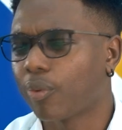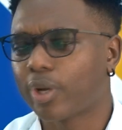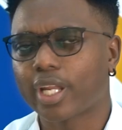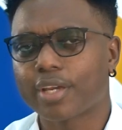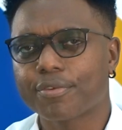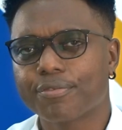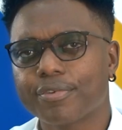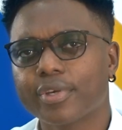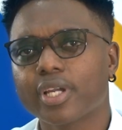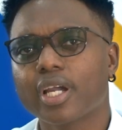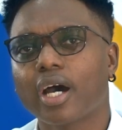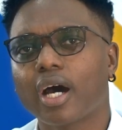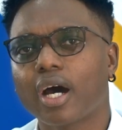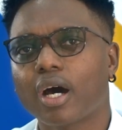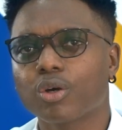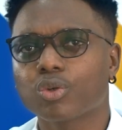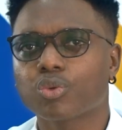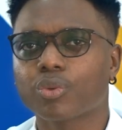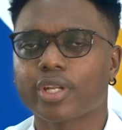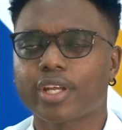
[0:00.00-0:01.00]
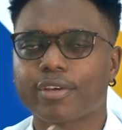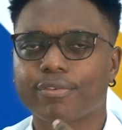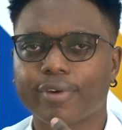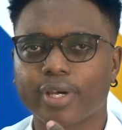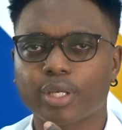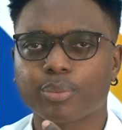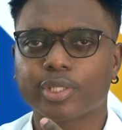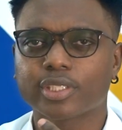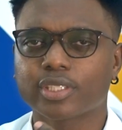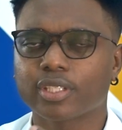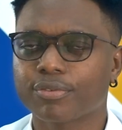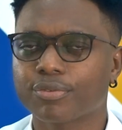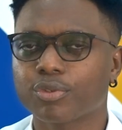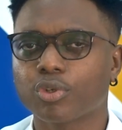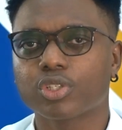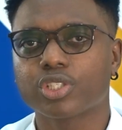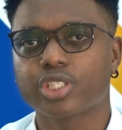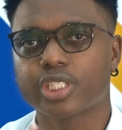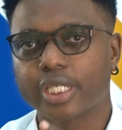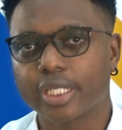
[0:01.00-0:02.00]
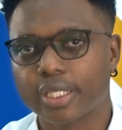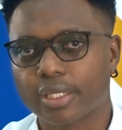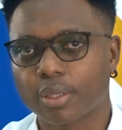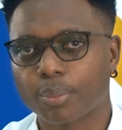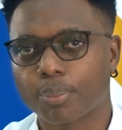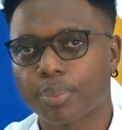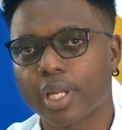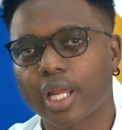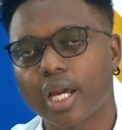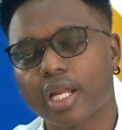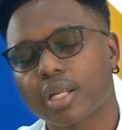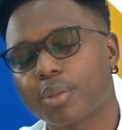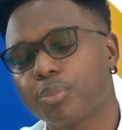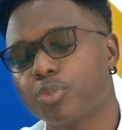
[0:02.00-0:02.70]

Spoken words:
when I find myself not trading the plan,